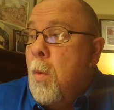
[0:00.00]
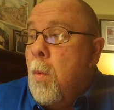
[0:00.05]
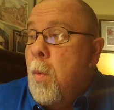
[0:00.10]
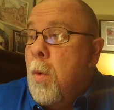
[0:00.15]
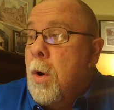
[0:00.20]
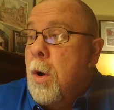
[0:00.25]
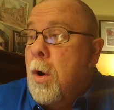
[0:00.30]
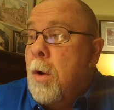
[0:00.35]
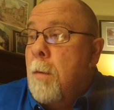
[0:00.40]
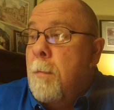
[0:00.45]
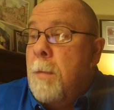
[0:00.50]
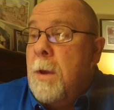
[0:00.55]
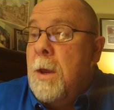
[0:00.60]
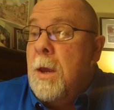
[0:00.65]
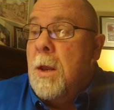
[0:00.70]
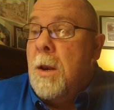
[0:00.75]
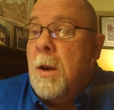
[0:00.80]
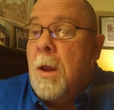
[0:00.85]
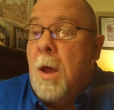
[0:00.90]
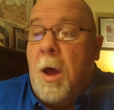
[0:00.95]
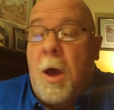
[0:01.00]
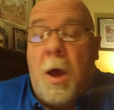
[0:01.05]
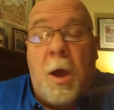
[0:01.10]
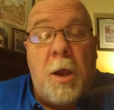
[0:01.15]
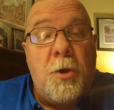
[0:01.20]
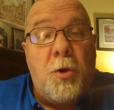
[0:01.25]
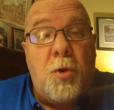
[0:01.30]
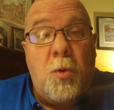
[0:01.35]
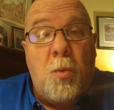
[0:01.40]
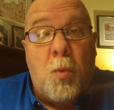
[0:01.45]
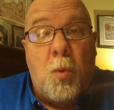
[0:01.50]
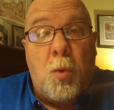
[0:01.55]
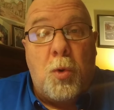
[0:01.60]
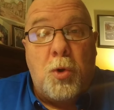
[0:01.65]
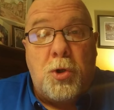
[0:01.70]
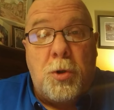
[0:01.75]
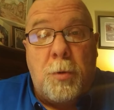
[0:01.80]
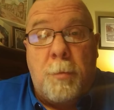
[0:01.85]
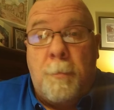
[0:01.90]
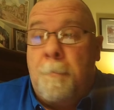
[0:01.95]
where men ought to
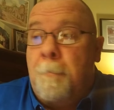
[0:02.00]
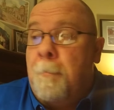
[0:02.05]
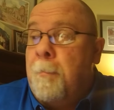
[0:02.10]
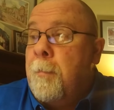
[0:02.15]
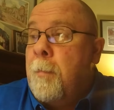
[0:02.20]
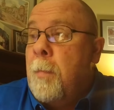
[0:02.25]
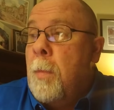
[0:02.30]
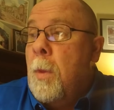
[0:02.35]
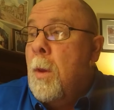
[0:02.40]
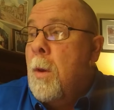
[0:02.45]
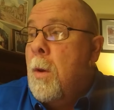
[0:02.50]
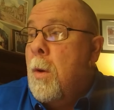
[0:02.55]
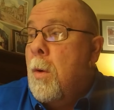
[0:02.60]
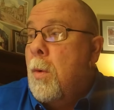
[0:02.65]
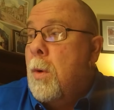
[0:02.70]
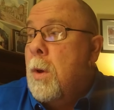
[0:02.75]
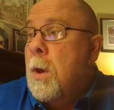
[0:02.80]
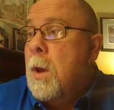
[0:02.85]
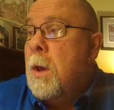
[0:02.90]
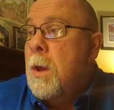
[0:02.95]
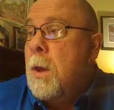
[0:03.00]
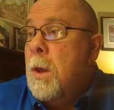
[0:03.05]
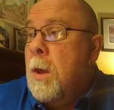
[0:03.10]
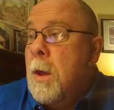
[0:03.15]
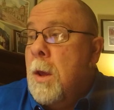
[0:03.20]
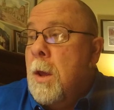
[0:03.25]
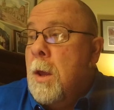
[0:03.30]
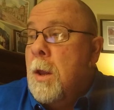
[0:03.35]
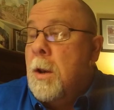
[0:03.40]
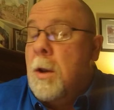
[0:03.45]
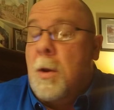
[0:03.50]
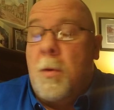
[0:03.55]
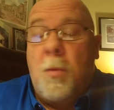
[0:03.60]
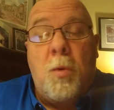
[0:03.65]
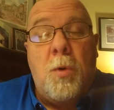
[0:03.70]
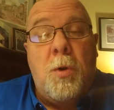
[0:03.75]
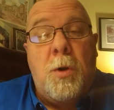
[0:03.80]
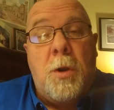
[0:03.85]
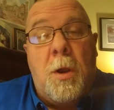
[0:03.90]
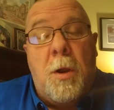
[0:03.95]
worship. Okay? Now
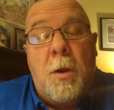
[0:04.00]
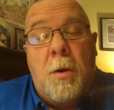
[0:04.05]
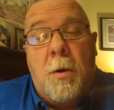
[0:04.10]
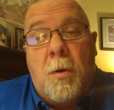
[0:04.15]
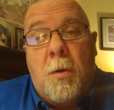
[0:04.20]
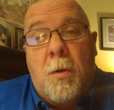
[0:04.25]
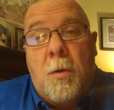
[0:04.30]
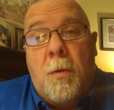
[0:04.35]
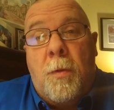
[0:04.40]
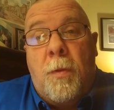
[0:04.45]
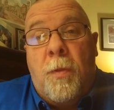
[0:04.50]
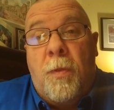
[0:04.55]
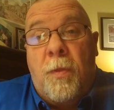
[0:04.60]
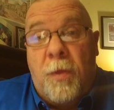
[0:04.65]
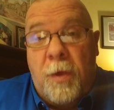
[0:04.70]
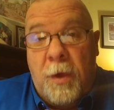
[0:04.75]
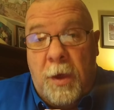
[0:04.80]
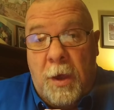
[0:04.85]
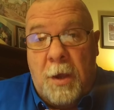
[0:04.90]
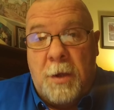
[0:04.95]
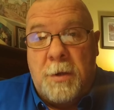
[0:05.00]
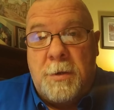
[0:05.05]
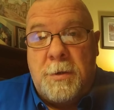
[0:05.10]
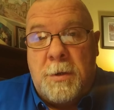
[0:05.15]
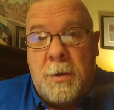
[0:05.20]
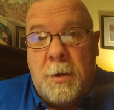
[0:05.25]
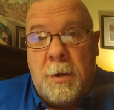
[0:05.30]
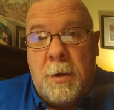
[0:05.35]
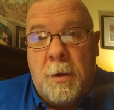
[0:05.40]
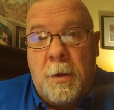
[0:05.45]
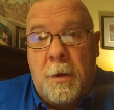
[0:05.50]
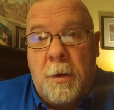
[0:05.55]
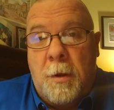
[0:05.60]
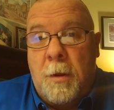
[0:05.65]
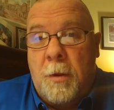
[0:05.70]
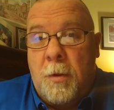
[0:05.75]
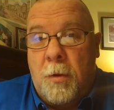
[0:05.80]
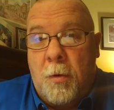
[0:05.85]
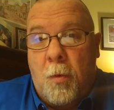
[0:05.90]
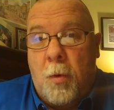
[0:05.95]
we're doing on this,
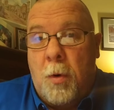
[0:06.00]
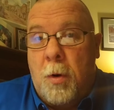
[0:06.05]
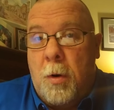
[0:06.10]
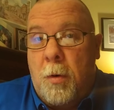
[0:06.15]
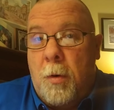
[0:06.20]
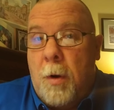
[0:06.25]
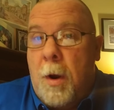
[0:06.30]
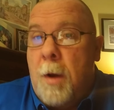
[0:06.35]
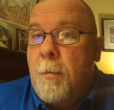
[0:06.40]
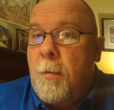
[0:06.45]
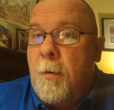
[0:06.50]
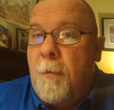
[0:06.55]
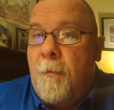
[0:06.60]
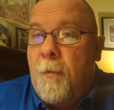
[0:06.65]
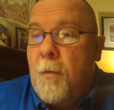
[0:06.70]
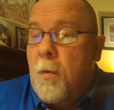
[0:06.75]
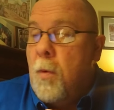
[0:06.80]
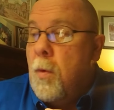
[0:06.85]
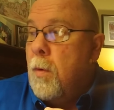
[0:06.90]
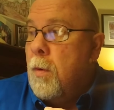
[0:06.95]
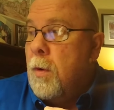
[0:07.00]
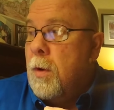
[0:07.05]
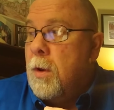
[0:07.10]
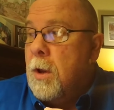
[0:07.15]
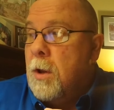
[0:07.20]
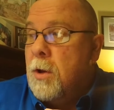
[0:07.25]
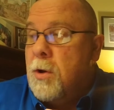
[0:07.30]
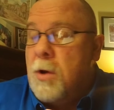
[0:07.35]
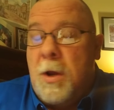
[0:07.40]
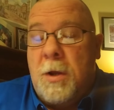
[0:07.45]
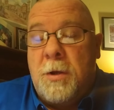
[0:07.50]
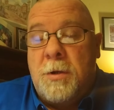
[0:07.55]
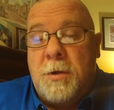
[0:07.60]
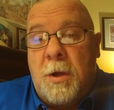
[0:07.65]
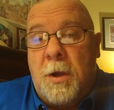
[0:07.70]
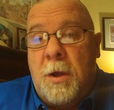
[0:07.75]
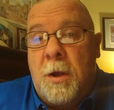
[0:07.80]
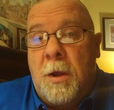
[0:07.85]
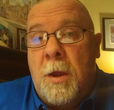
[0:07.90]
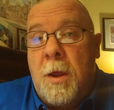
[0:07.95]
the word right before that they
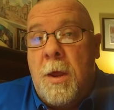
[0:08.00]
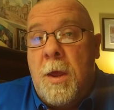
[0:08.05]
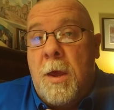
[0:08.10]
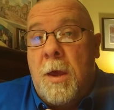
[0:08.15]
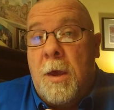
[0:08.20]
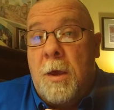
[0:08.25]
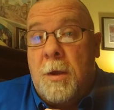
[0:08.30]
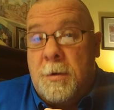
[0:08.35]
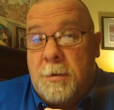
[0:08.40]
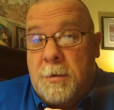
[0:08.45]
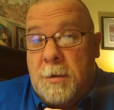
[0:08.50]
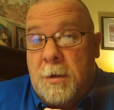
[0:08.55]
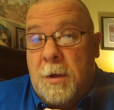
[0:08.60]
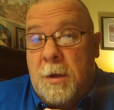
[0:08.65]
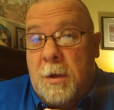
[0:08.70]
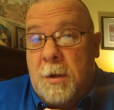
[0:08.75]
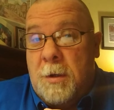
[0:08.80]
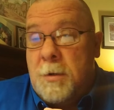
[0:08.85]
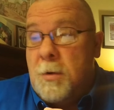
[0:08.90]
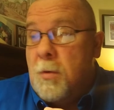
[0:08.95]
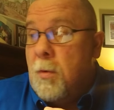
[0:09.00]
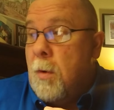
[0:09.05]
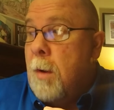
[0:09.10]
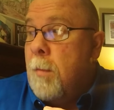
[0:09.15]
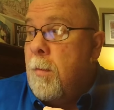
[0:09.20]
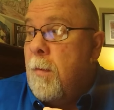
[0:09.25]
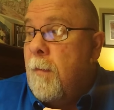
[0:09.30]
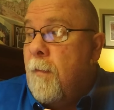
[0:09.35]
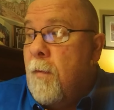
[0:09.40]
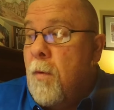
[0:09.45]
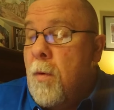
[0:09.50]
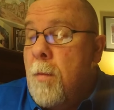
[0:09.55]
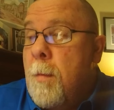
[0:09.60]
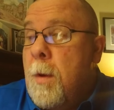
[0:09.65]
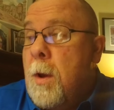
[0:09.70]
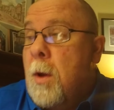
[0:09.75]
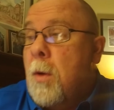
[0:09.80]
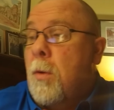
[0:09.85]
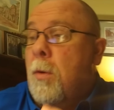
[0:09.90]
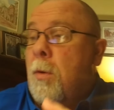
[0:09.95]
translate as this, right before
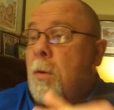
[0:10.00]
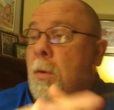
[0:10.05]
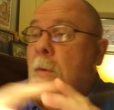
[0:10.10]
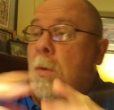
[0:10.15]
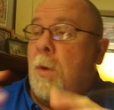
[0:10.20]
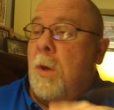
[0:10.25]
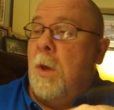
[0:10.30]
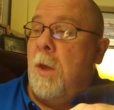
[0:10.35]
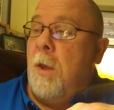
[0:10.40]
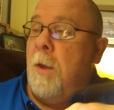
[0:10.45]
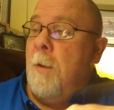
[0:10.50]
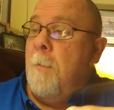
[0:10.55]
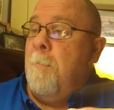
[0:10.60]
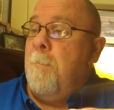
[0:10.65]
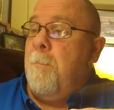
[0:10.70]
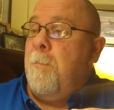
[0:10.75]
mountain, okay?